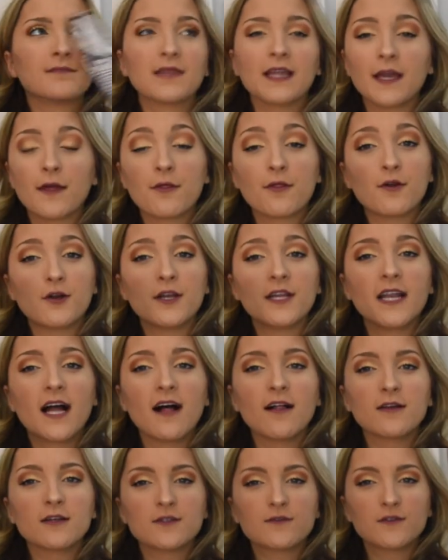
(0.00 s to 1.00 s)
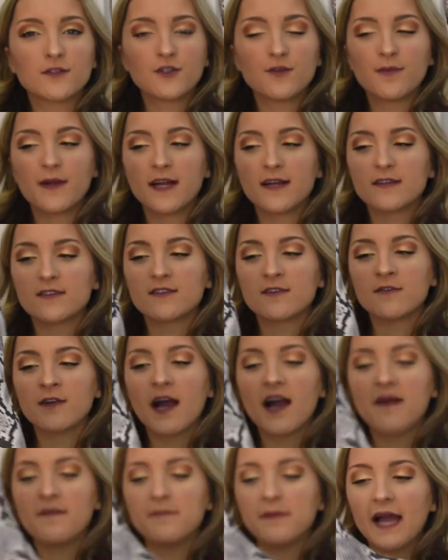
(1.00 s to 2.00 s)
like $30 for two pairs, so
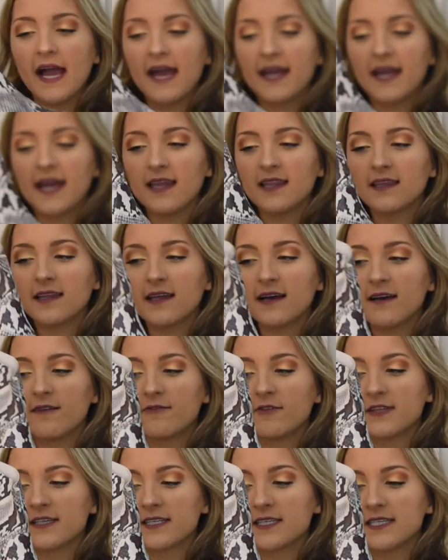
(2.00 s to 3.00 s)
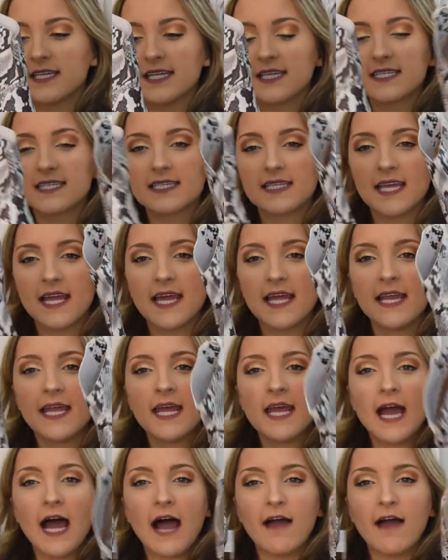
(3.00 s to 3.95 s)
not bad. I love the snake skin.